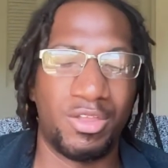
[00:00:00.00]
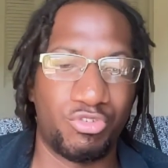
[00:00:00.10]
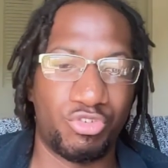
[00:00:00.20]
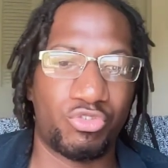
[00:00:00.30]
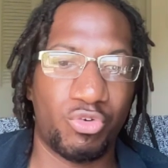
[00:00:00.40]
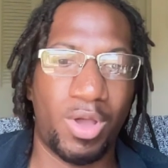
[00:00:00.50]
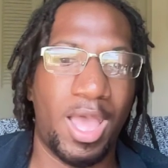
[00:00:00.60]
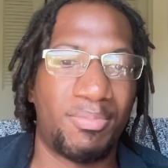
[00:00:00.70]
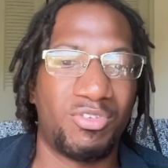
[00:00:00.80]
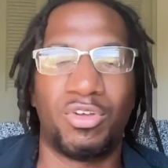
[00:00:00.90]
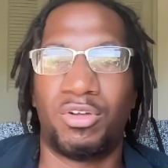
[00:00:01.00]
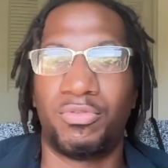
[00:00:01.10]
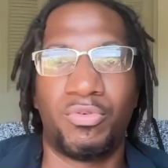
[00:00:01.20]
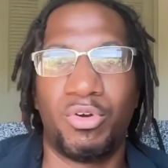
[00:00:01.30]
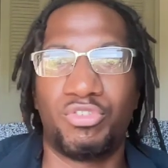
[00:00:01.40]
and just so happens to
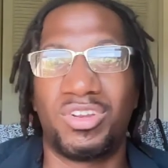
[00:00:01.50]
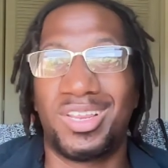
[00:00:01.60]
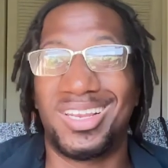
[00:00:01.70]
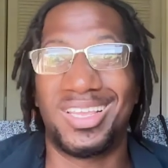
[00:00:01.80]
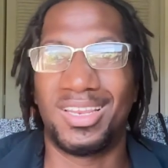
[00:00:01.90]
unfortunately